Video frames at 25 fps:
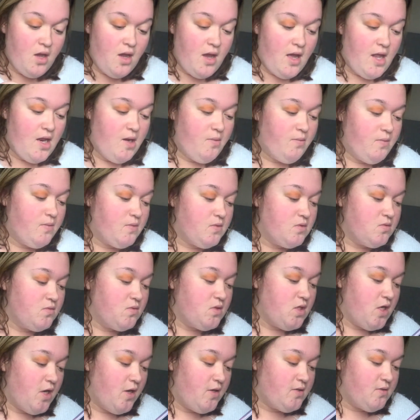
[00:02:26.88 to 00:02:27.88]
And then what I'm going to
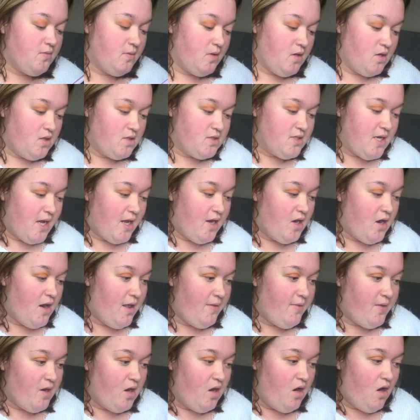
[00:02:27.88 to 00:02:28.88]
do is I'm going to take,
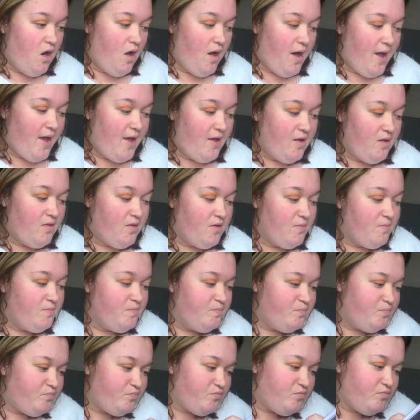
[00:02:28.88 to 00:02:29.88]
like, the
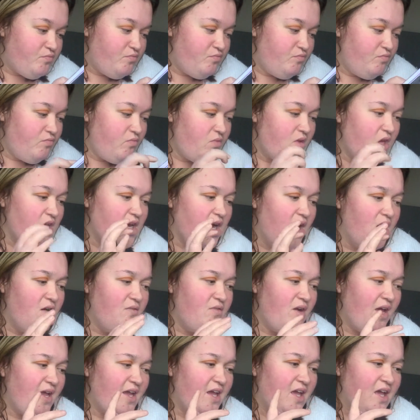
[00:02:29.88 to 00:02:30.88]
kind of
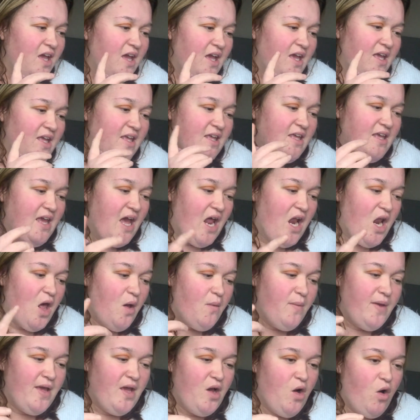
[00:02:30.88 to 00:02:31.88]
like
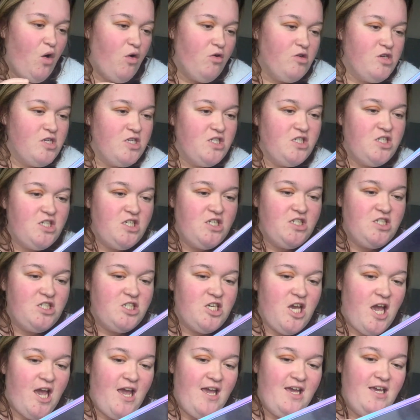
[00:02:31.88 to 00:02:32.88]
yellowy orangey
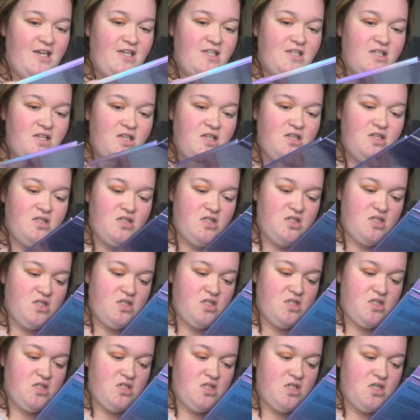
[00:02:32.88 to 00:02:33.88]
shade
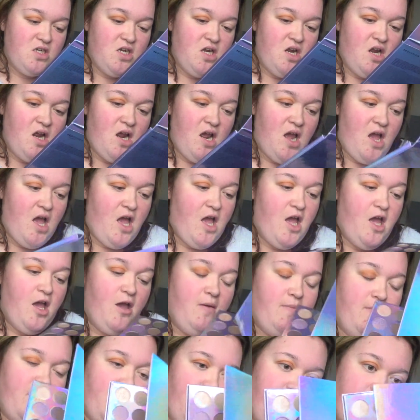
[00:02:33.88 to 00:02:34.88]

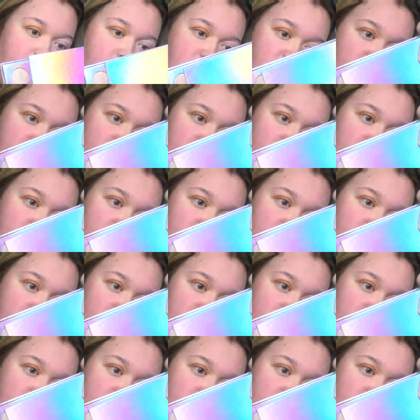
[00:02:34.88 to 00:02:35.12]
in the